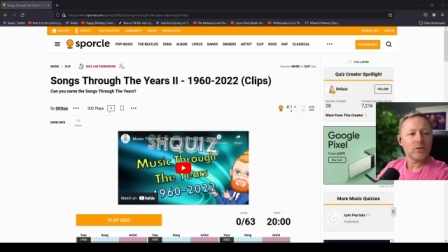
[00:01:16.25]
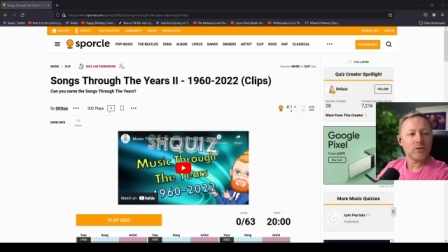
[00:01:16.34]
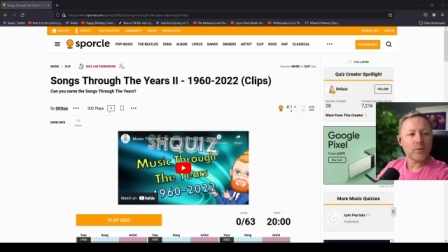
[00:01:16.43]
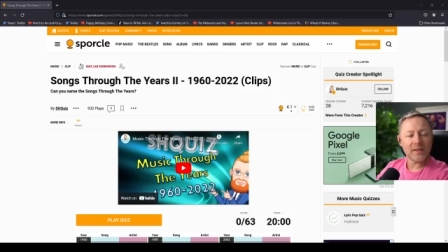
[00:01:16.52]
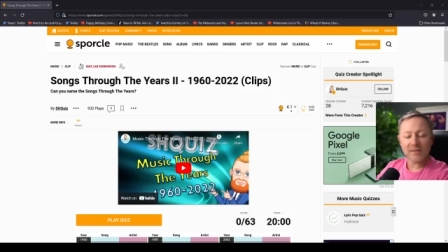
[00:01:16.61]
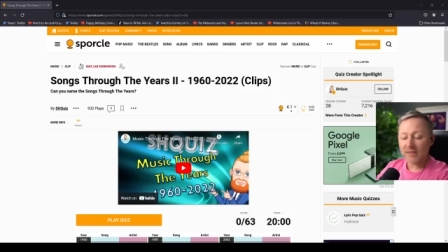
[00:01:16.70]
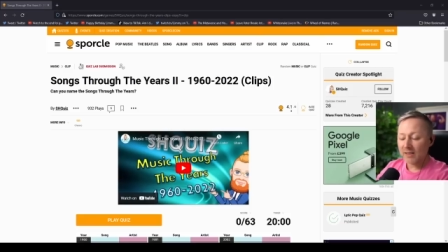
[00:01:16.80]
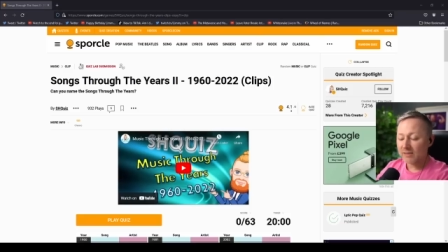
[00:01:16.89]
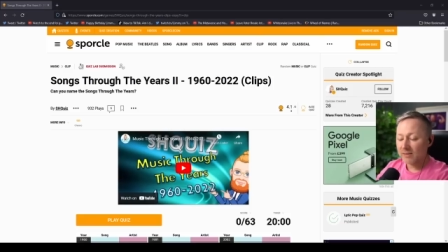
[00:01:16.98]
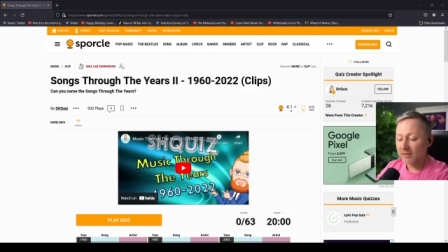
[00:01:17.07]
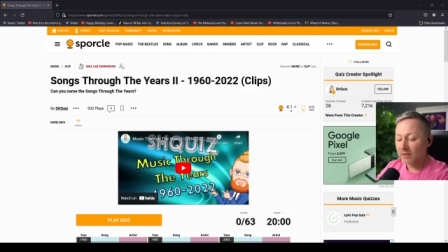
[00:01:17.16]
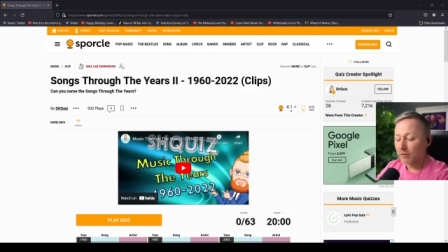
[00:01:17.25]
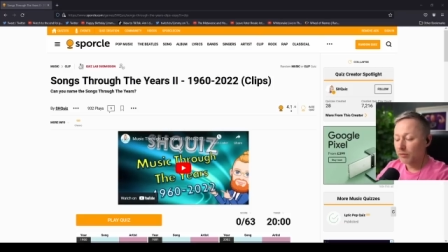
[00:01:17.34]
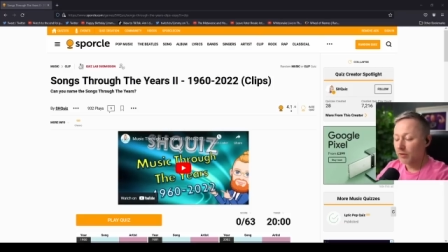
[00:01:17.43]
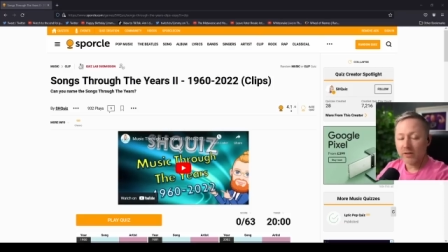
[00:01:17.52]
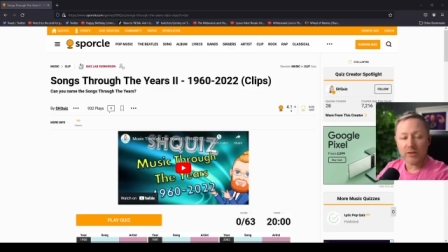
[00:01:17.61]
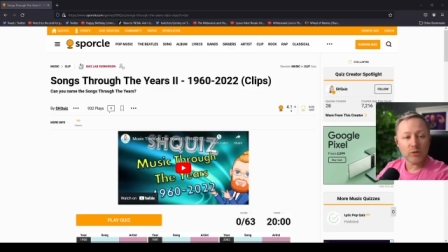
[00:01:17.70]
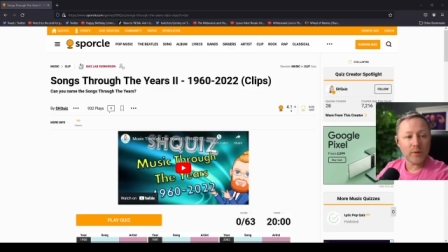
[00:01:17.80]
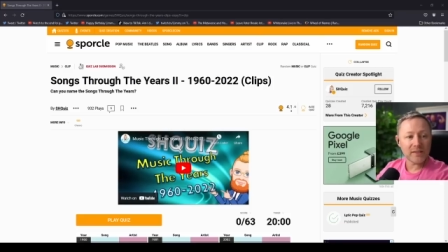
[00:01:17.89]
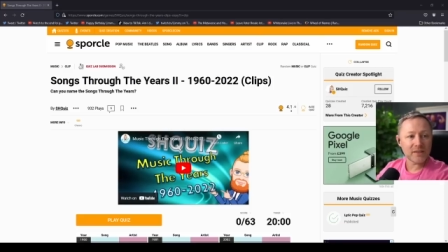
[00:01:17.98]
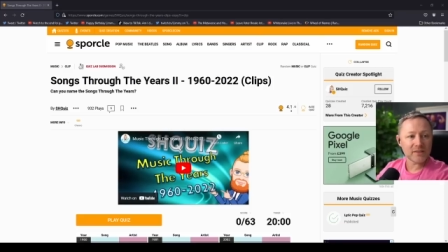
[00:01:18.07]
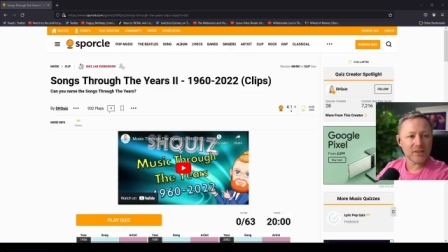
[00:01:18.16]
twenty-six to... Oh, fuck it.
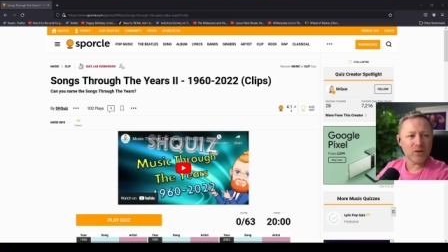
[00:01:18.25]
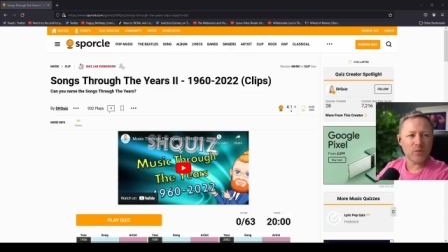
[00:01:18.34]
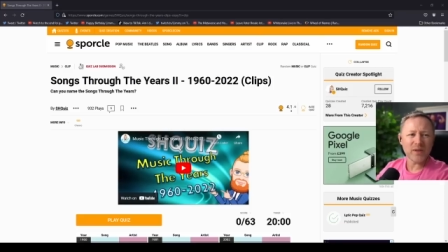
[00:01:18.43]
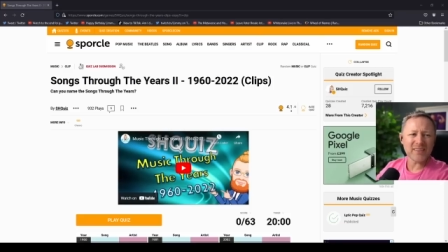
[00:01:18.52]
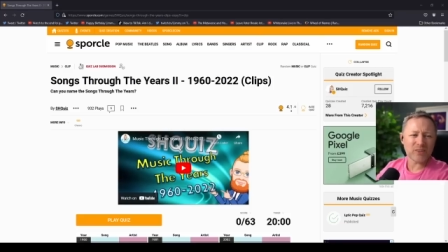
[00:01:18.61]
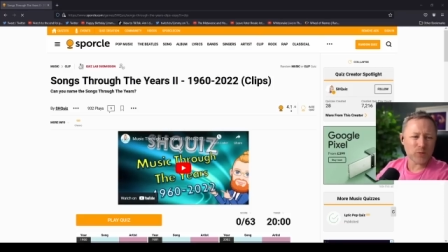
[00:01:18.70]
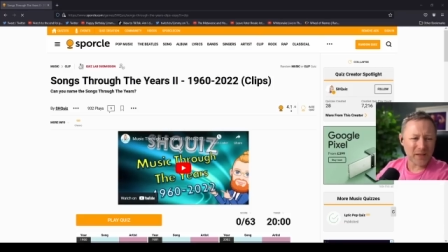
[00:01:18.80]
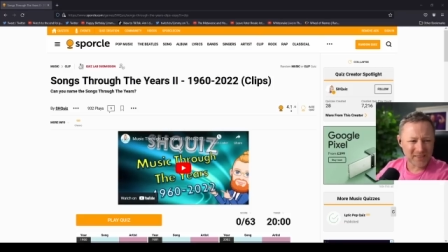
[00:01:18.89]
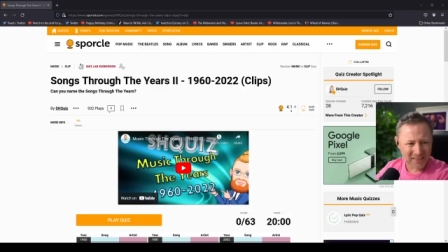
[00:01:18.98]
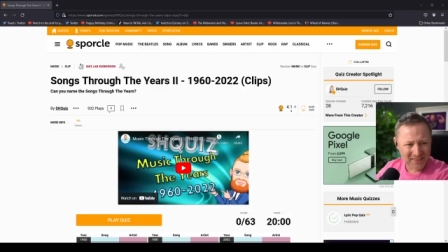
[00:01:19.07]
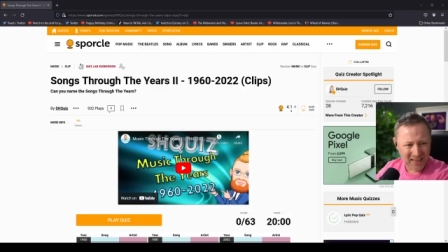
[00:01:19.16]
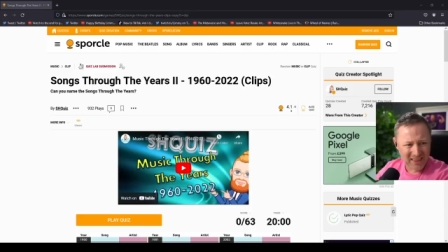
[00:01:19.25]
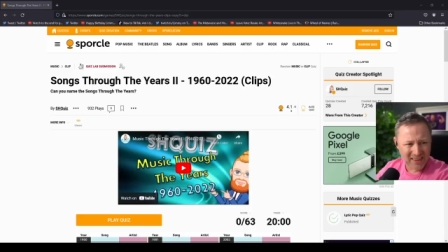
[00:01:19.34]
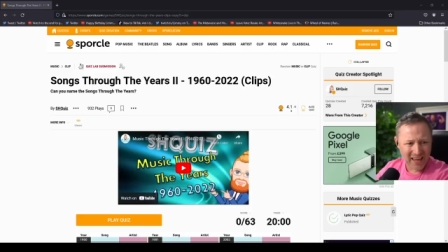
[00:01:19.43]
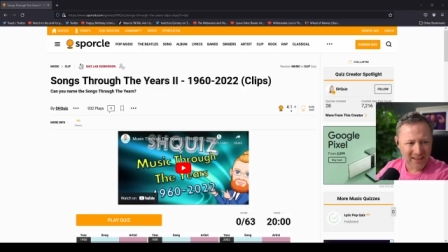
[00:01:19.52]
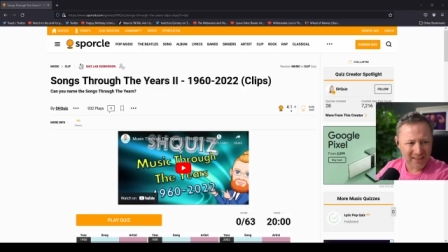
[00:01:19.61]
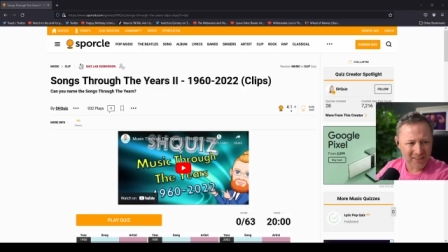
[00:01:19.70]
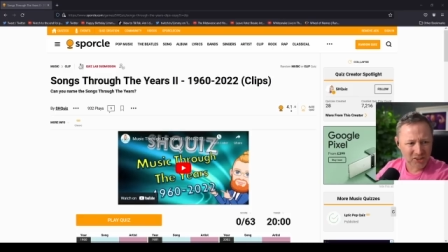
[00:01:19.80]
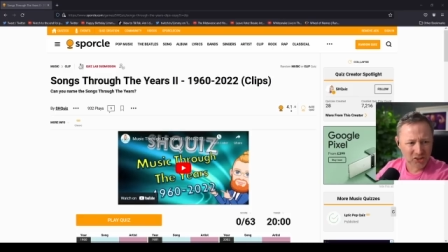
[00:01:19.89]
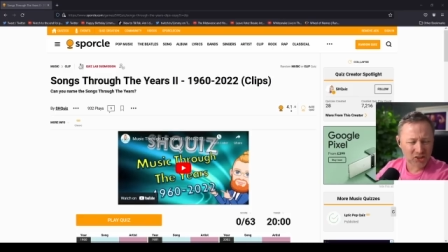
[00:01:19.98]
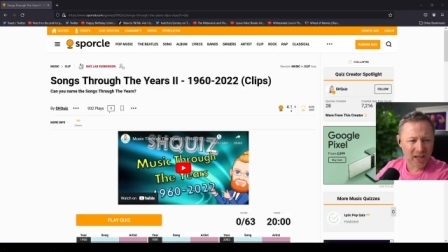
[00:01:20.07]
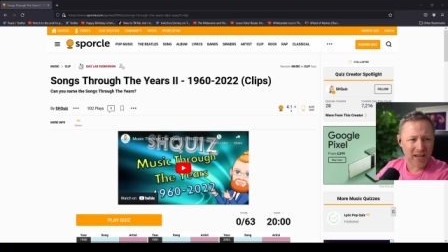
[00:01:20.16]
twenty-six to... Oh, we twenty-six to thirty. That's
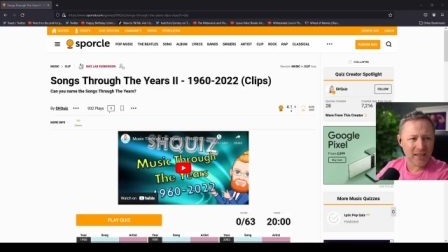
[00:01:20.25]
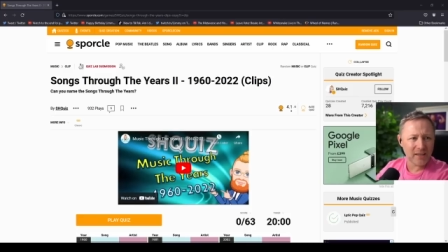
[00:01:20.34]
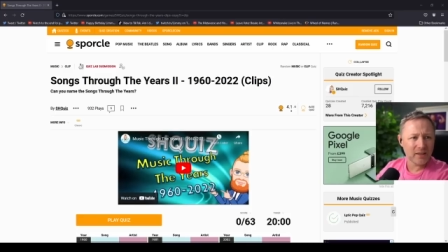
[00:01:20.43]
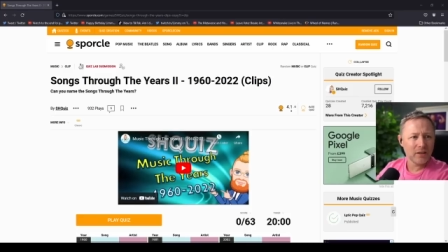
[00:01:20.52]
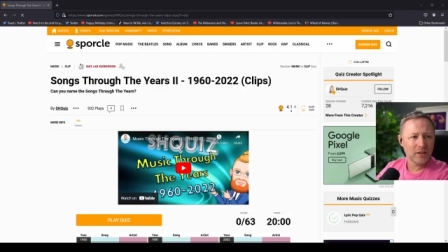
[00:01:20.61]
shite.